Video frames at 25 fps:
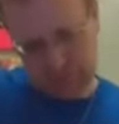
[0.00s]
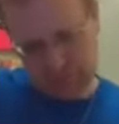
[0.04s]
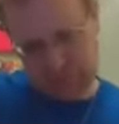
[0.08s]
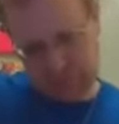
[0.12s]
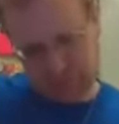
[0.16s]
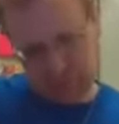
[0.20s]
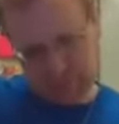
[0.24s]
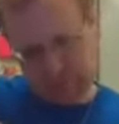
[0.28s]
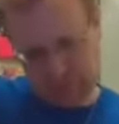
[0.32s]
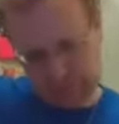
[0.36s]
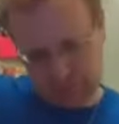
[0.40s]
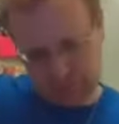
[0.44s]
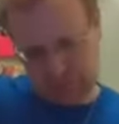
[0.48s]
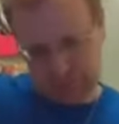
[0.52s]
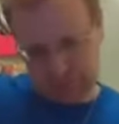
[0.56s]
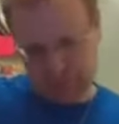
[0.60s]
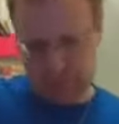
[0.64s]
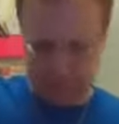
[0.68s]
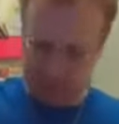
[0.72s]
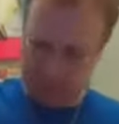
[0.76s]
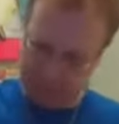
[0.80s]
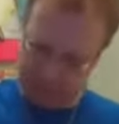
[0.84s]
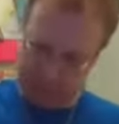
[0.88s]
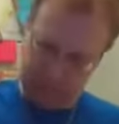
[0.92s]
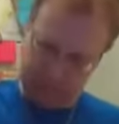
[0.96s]
for
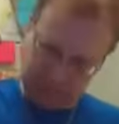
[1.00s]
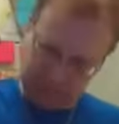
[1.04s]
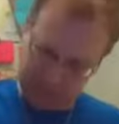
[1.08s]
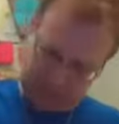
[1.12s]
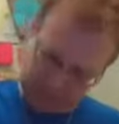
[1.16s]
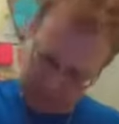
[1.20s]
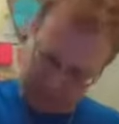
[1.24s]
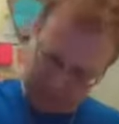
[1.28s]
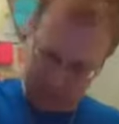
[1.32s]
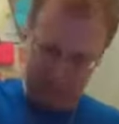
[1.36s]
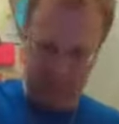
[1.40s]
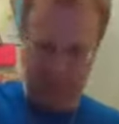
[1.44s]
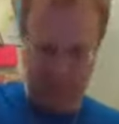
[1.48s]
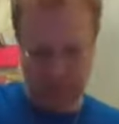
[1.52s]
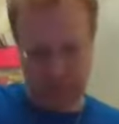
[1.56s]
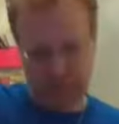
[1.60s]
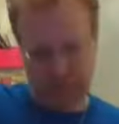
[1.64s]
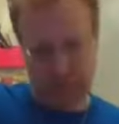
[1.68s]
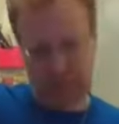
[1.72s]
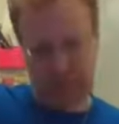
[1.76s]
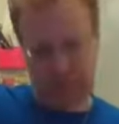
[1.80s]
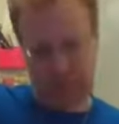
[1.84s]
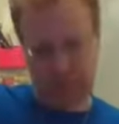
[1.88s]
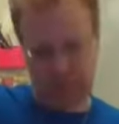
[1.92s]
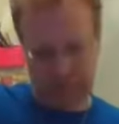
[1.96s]
cookie, that's good
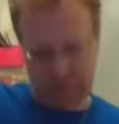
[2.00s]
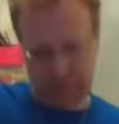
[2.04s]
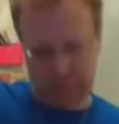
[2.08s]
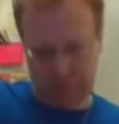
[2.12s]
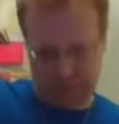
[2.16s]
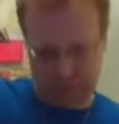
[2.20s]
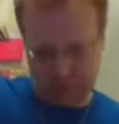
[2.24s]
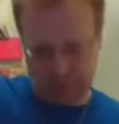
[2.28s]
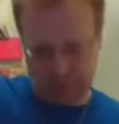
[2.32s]
enough for